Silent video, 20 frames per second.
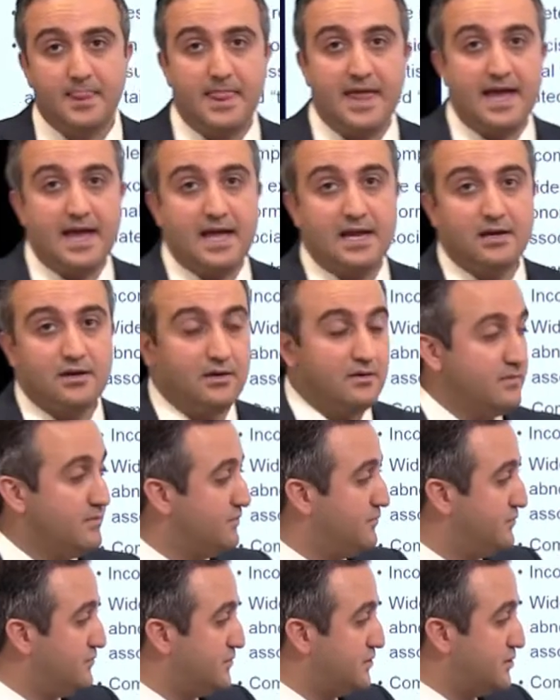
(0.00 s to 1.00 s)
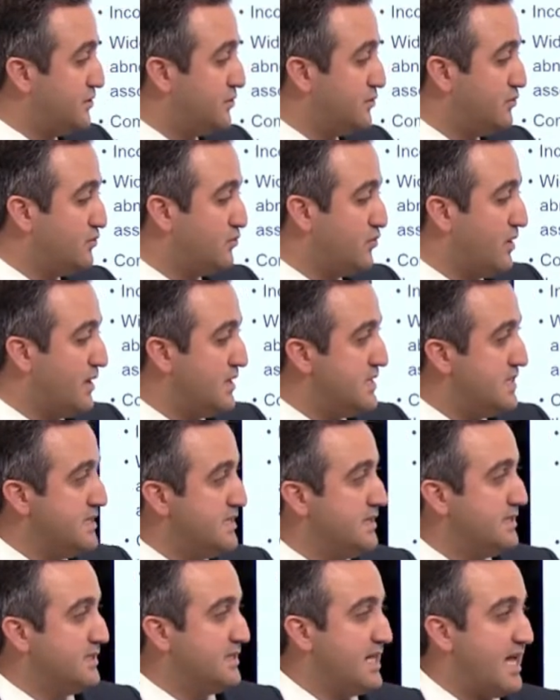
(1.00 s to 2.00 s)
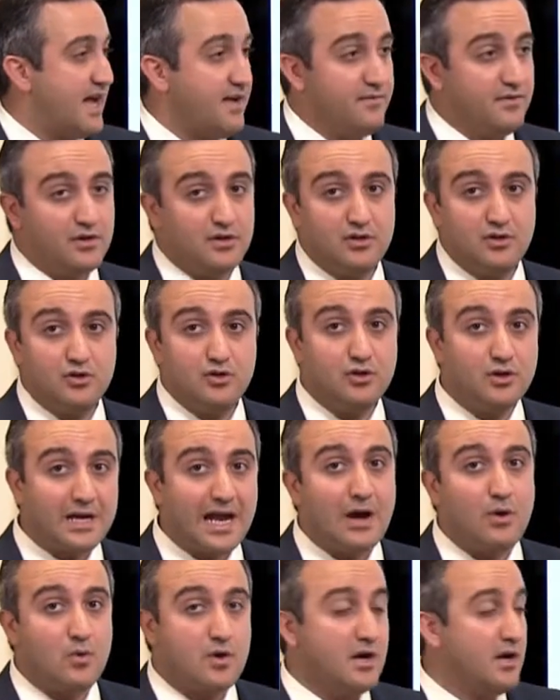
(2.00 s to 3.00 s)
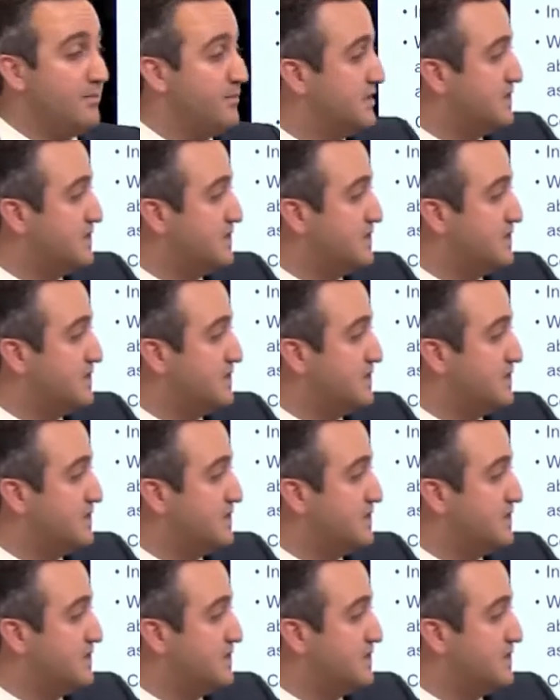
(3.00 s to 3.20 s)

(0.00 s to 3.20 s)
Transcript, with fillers: And to have a good outcome,